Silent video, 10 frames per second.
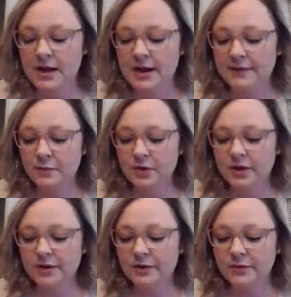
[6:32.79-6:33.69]
And then we're
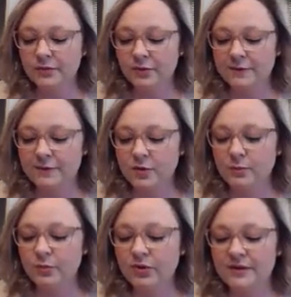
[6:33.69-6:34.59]
going to review
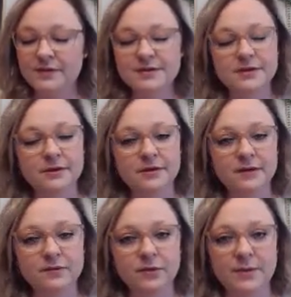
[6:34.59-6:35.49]
previous learned
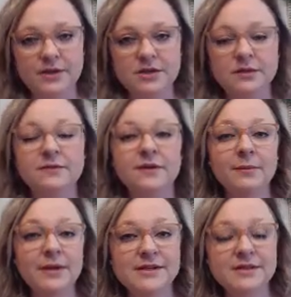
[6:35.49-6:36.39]
information from
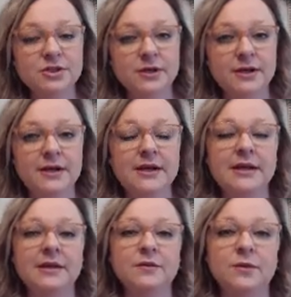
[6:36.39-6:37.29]
basic
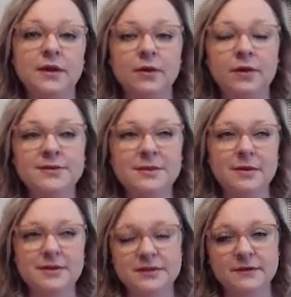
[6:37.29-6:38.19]
training and recall some of
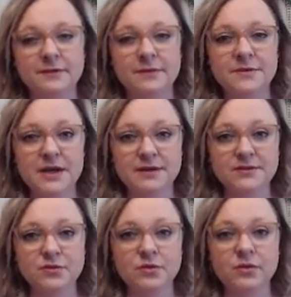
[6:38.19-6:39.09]
that stuff from tech
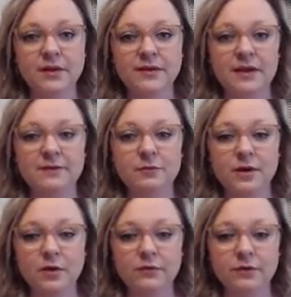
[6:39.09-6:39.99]
school that they've
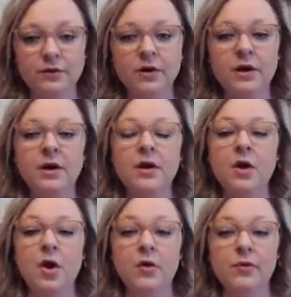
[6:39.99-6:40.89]
went over
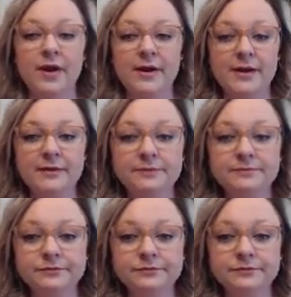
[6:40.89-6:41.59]
already.